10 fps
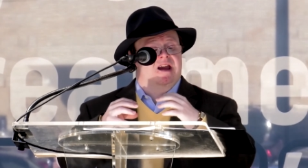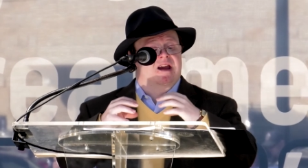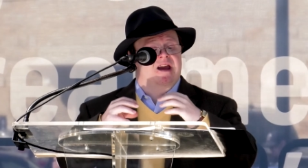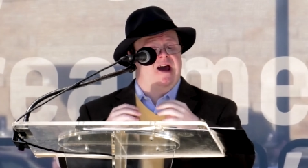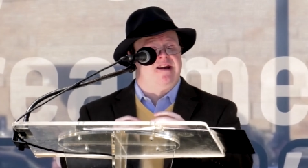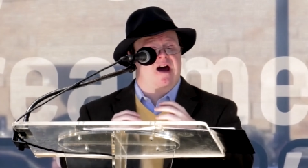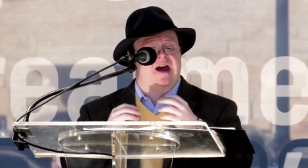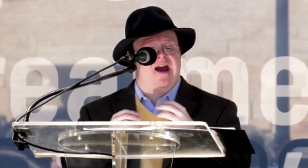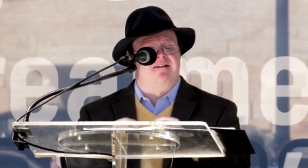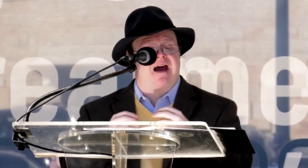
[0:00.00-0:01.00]
cannot
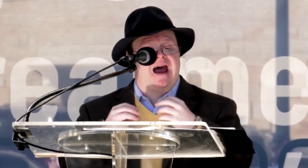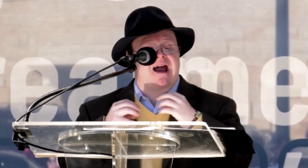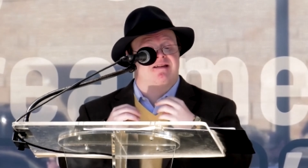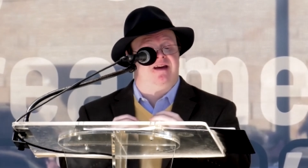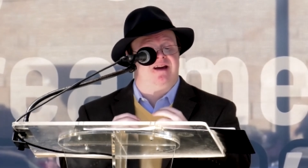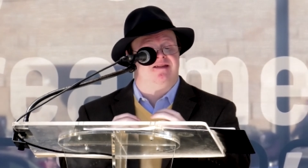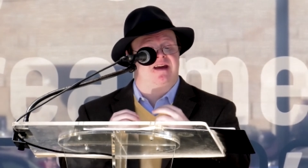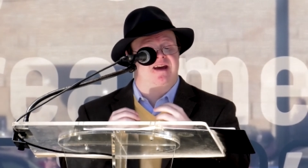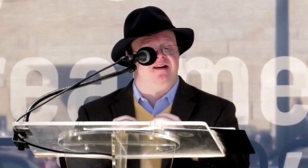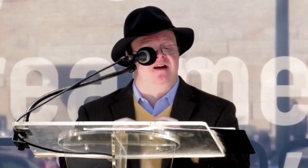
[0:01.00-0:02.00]
have access to
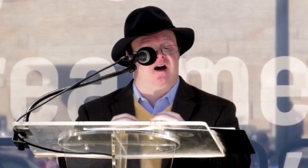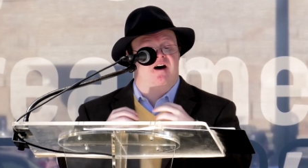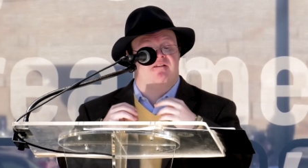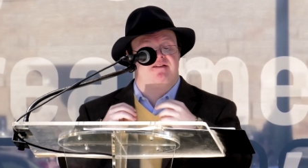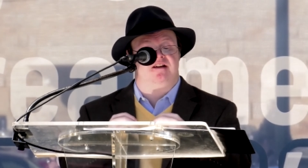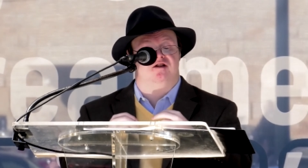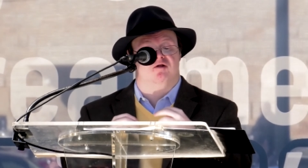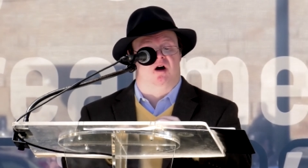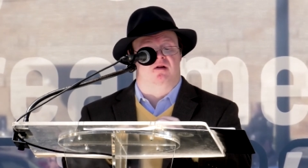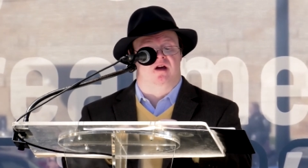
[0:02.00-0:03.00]
any of these
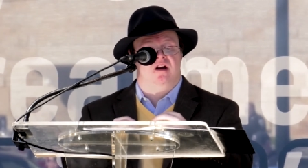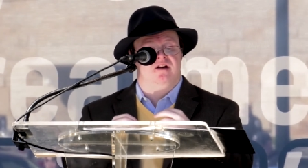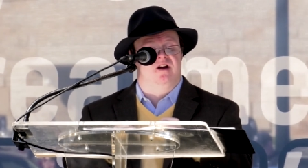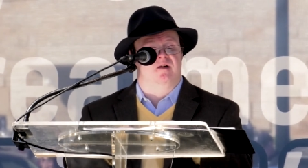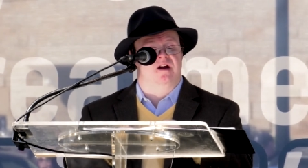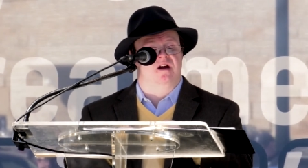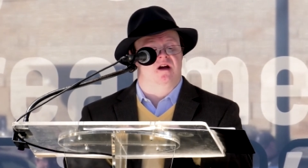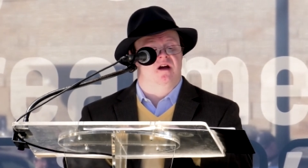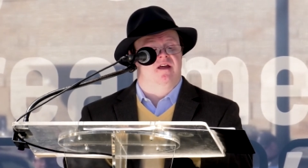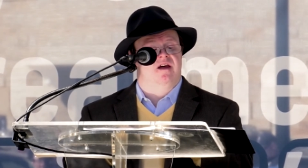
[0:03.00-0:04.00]
drugs during
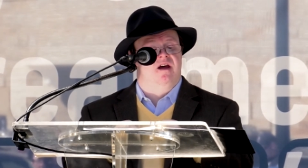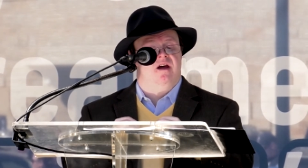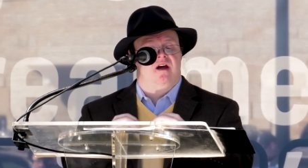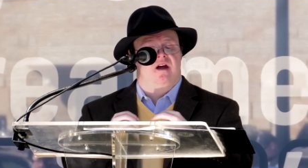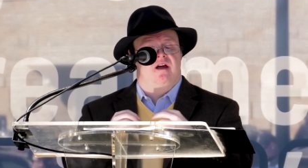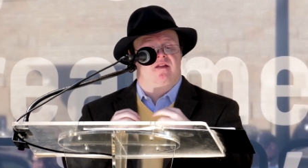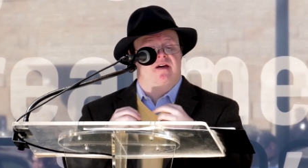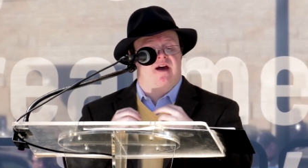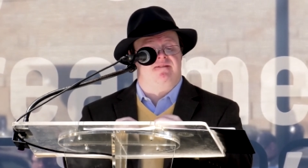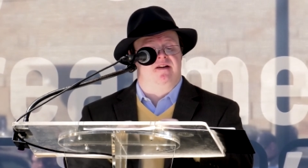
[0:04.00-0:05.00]

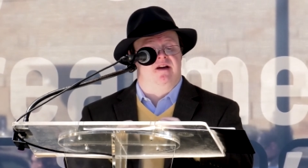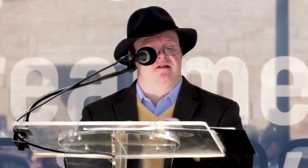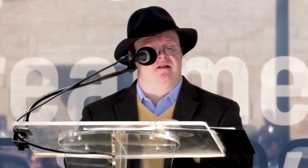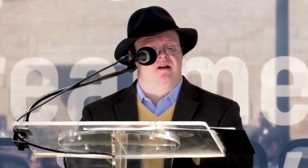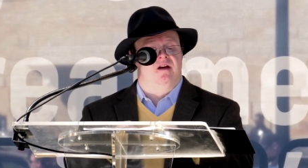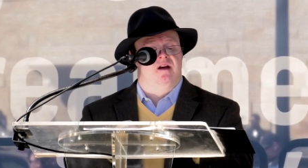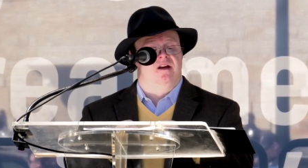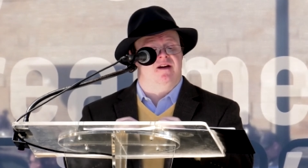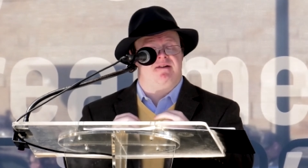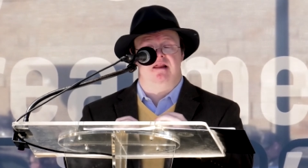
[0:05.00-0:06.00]
the evidence
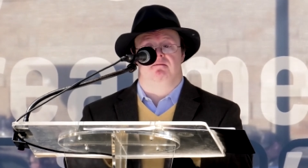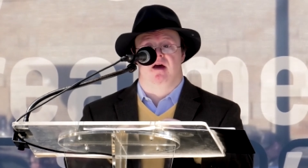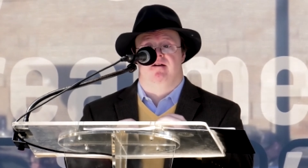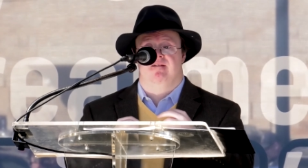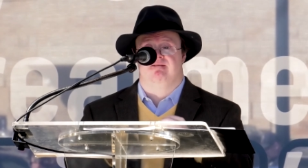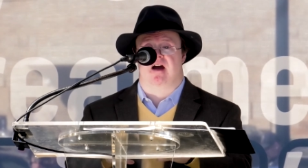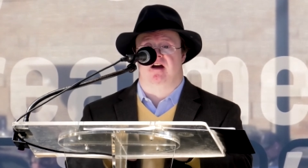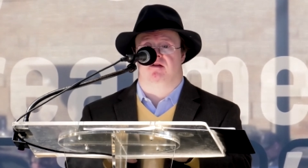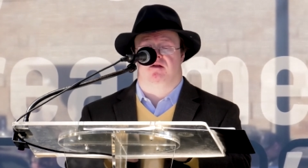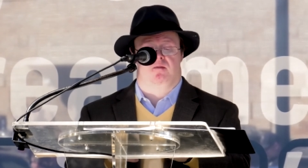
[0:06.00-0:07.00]
development
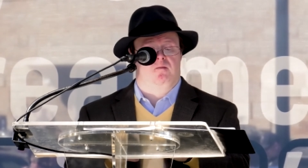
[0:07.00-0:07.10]
phase.